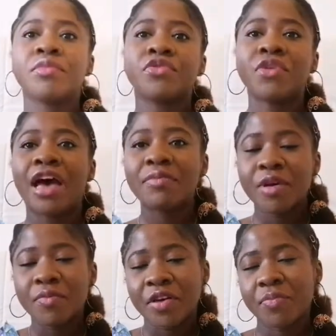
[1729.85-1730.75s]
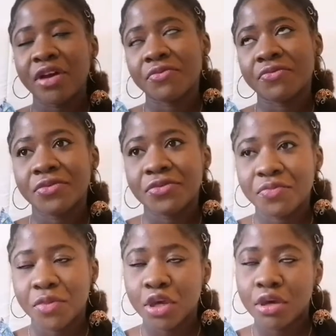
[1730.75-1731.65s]
So I had my backpack in front of
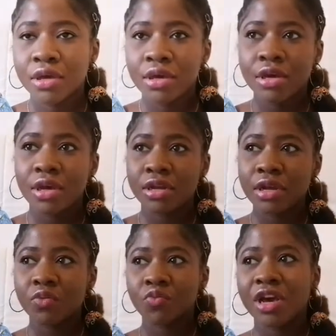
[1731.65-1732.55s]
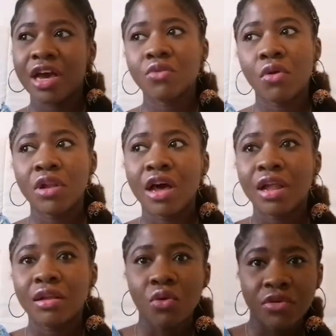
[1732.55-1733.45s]
me, and then we had all
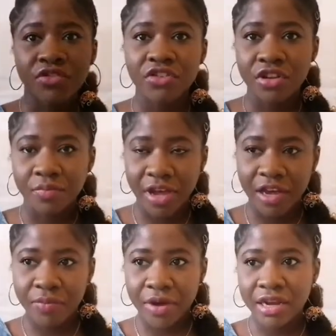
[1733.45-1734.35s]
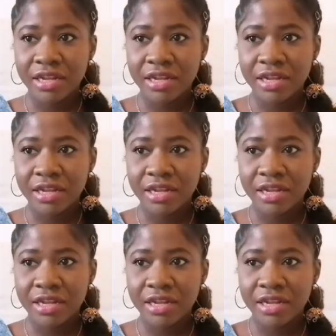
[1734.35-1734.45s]
our lunch in the backpack